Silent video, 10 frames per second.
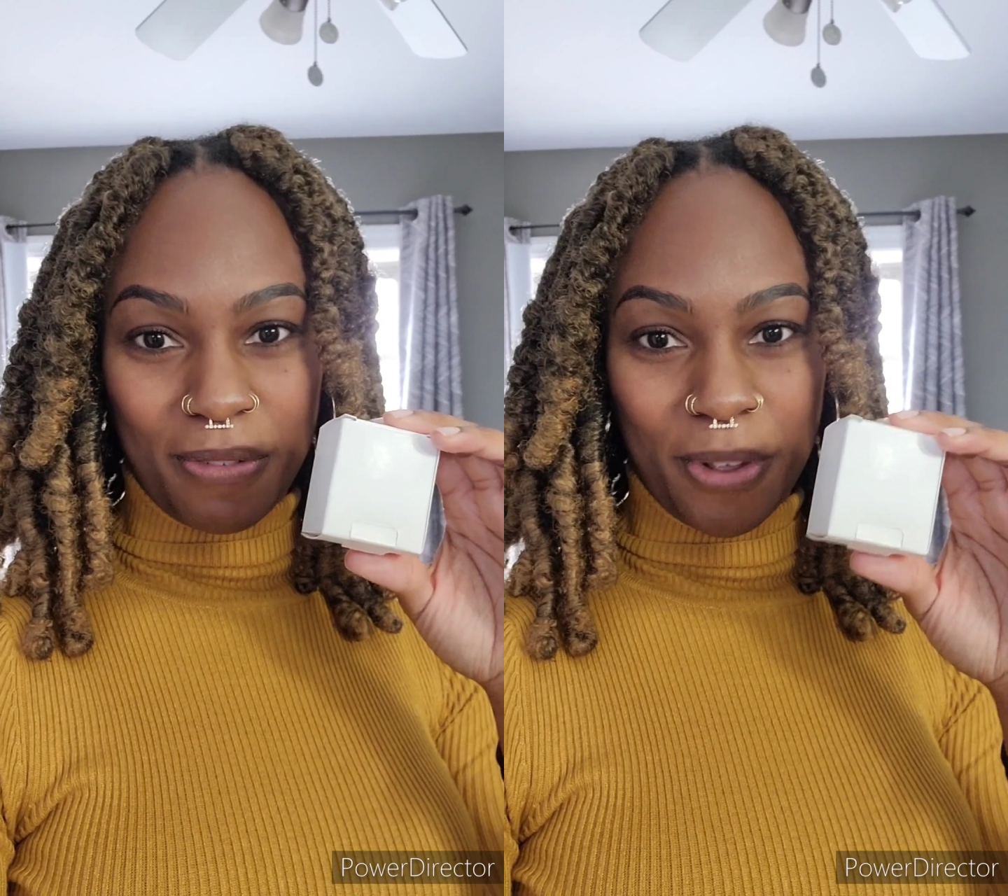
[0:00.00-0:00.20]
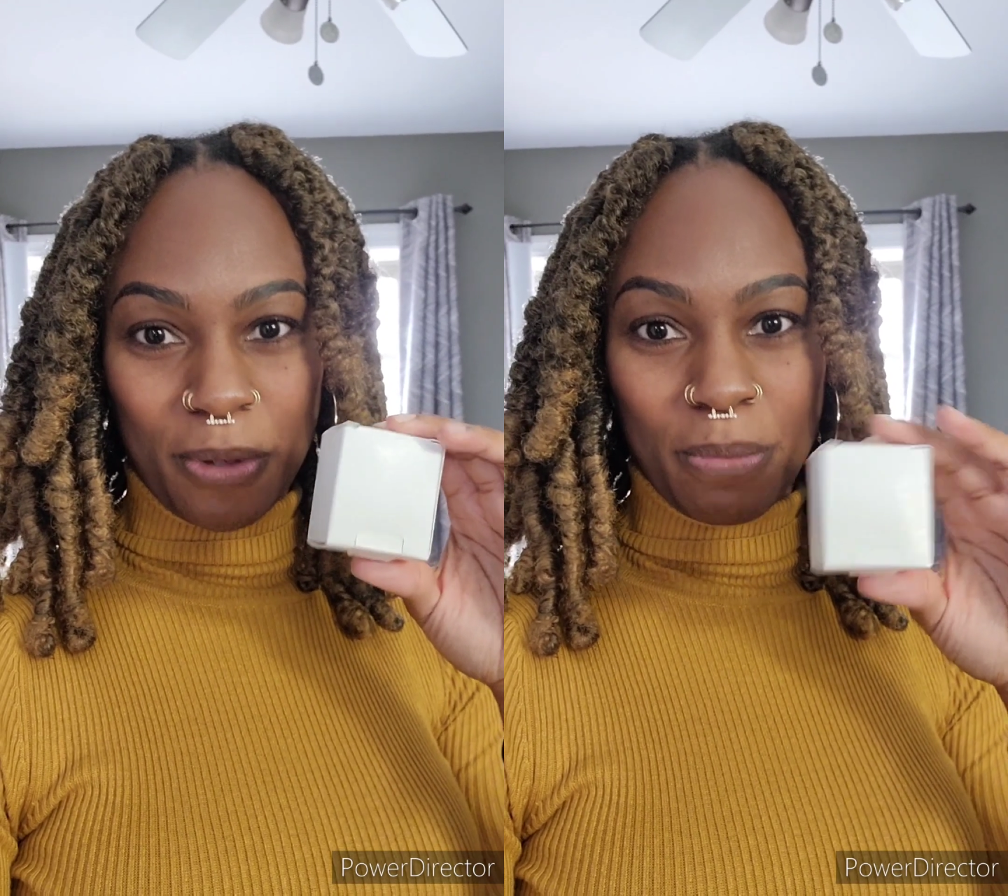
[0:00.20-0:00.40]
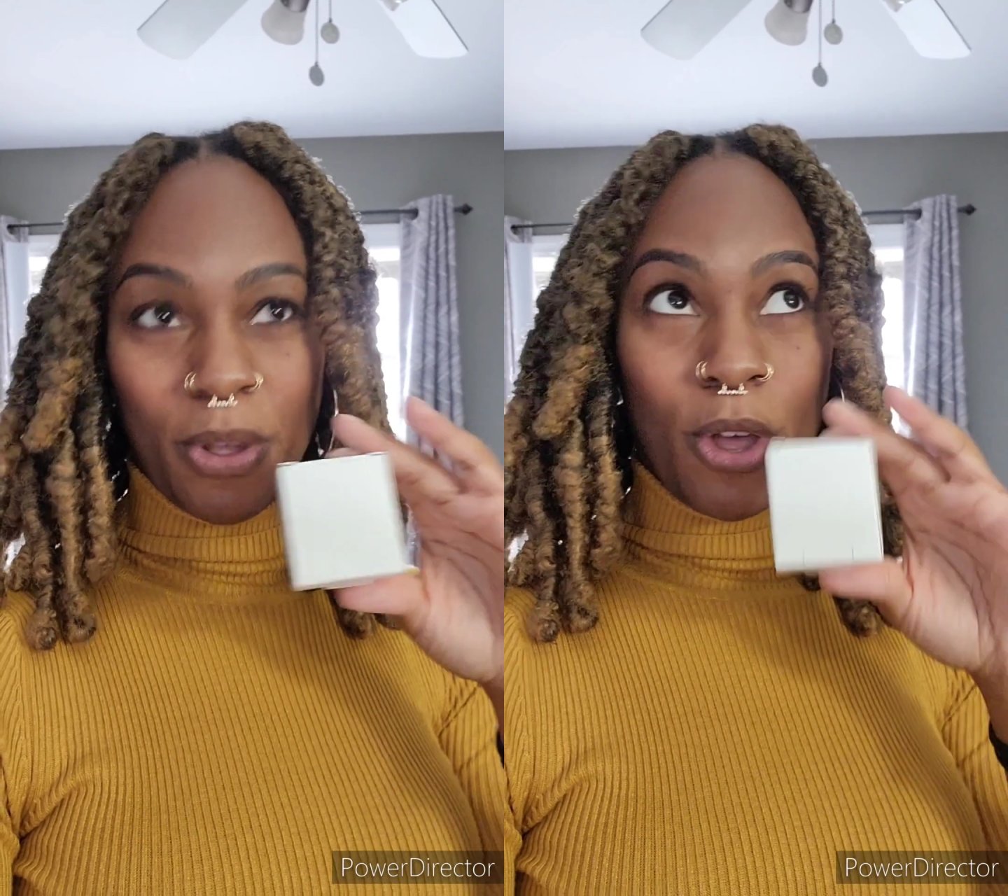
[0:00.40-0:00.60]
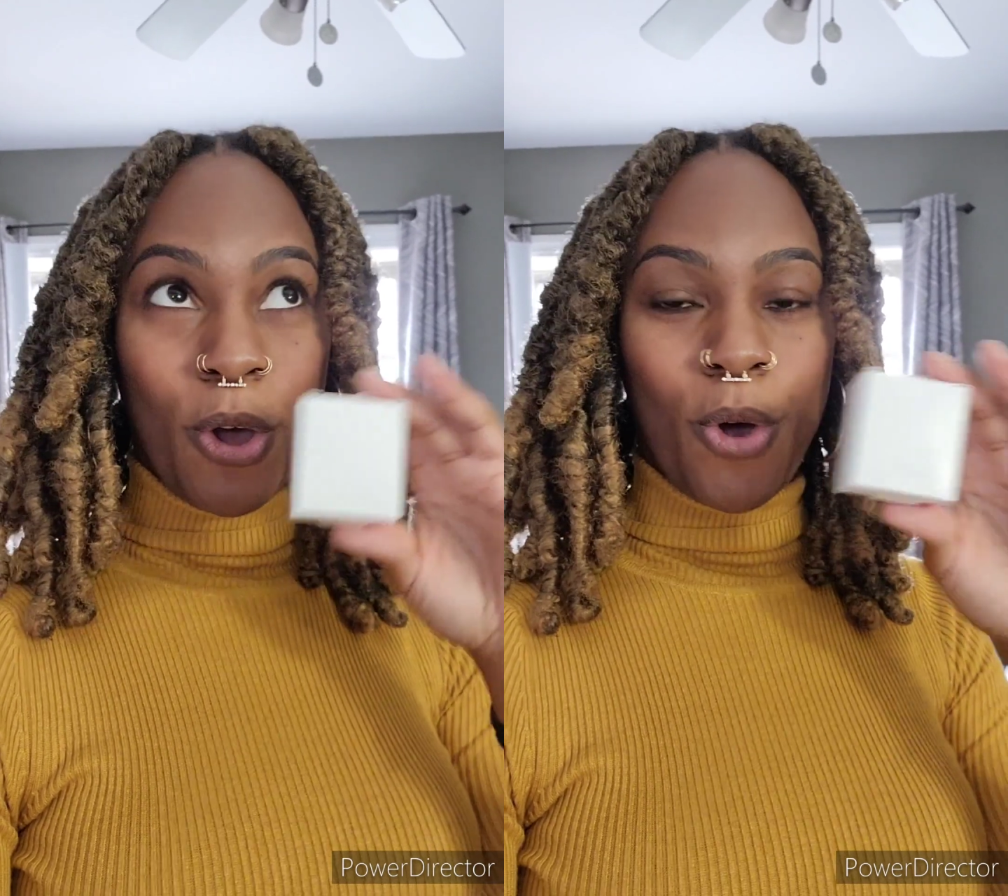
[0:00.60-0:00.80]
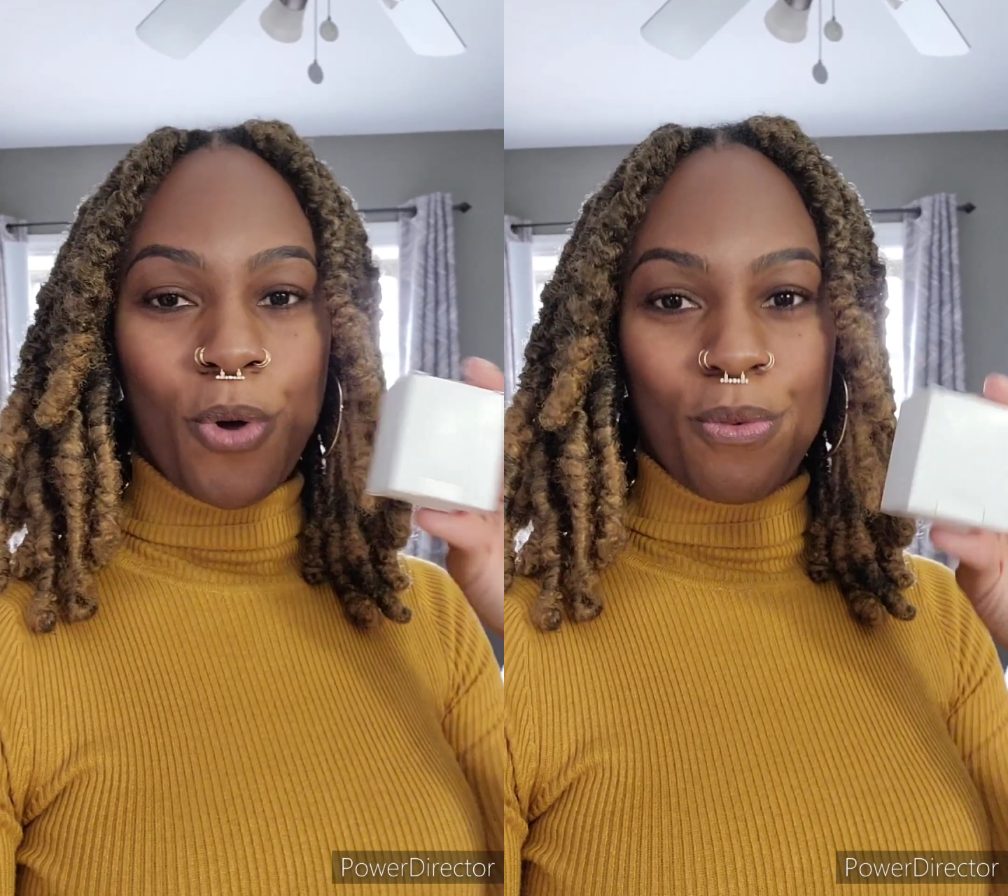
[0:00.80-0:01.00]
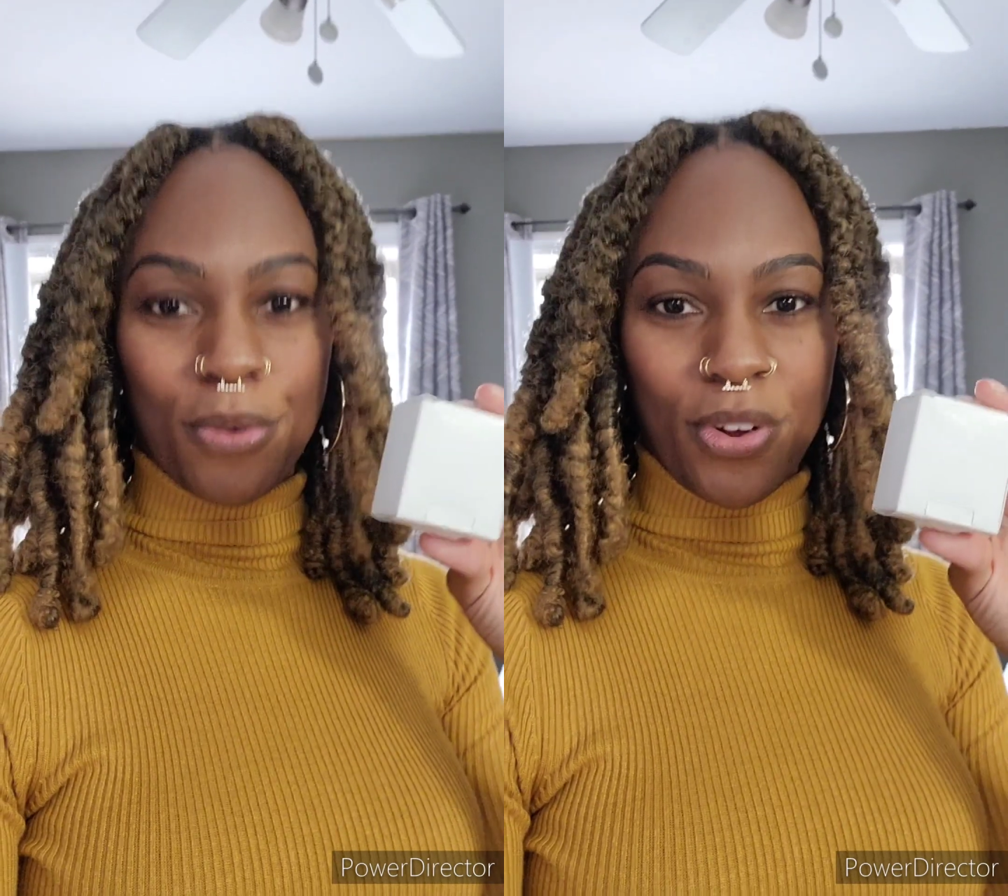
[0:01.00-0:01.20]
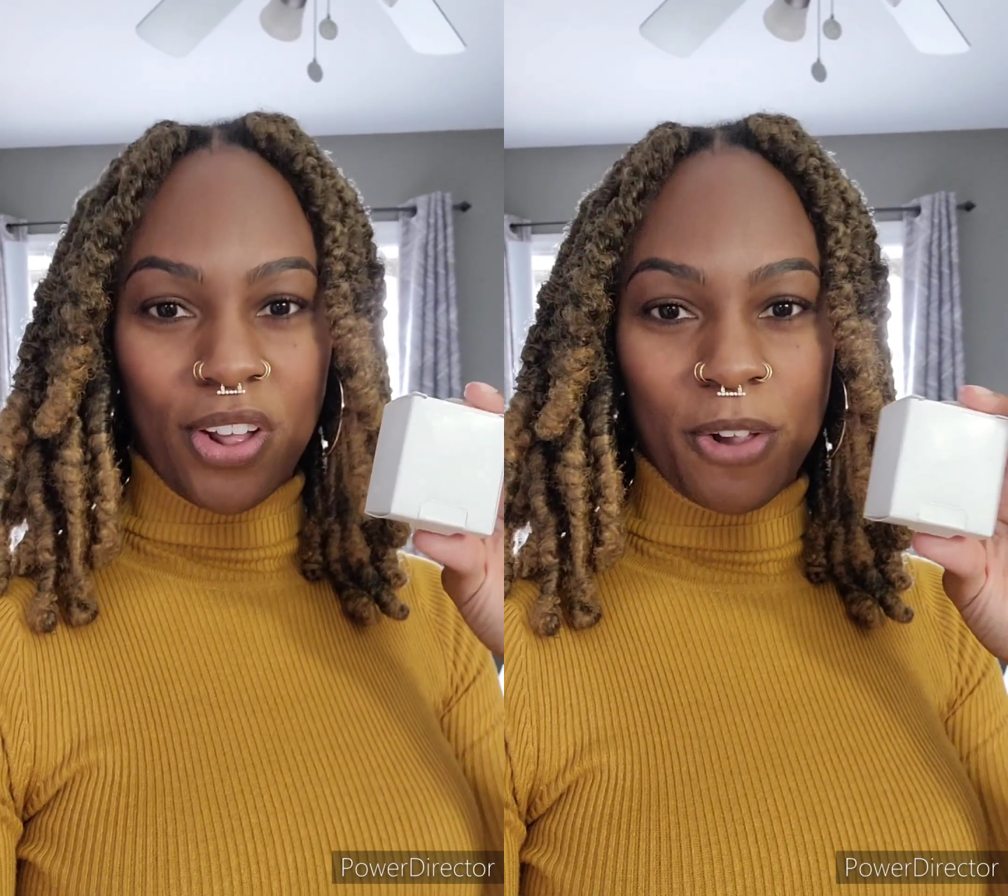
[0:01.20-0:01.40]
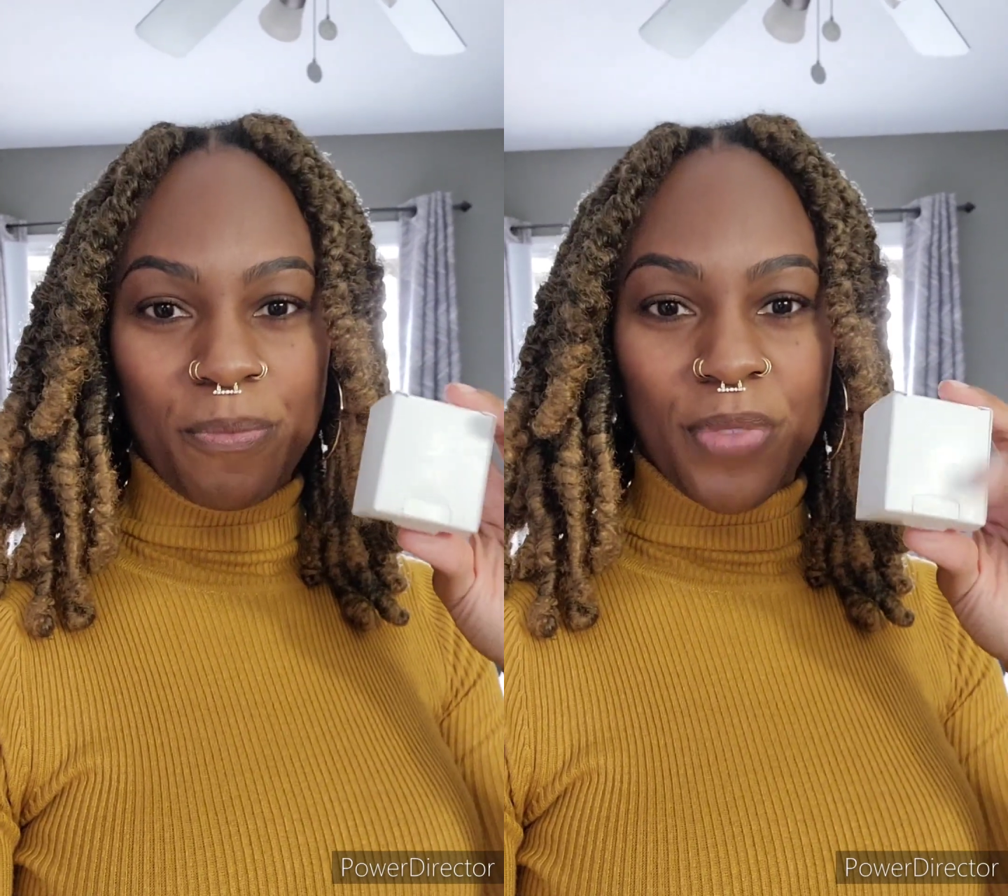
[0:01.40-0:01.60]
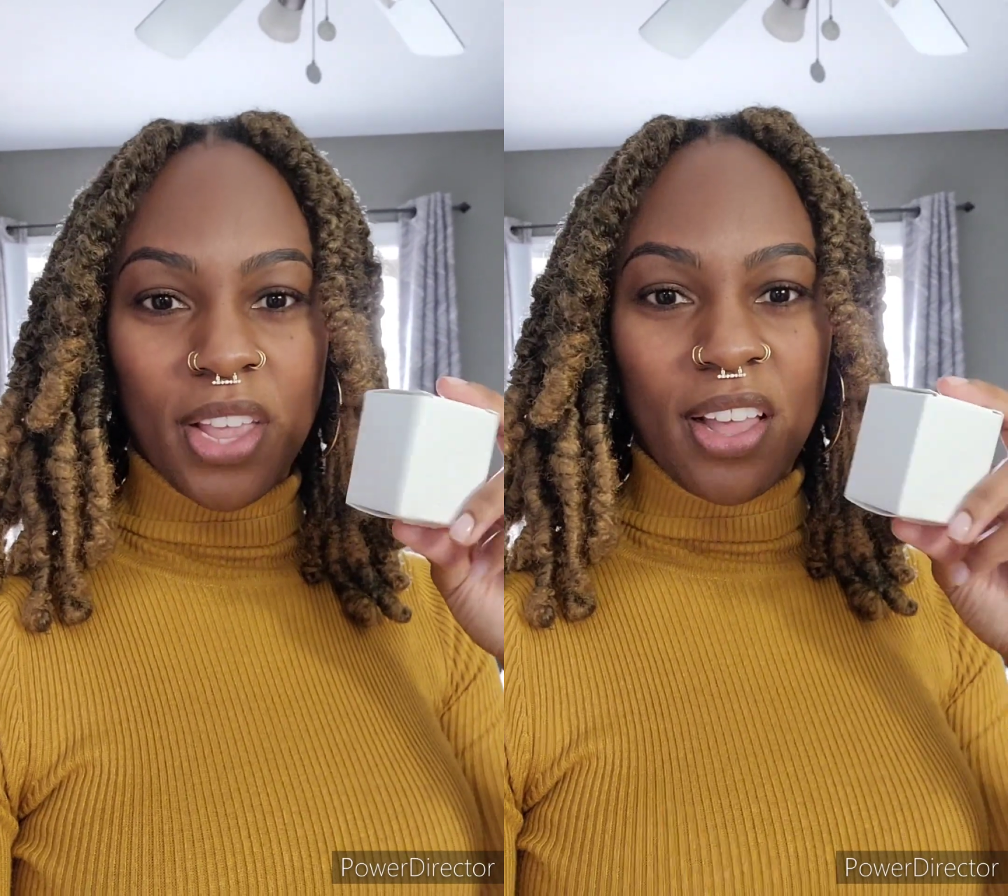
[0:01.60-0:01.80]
film overall.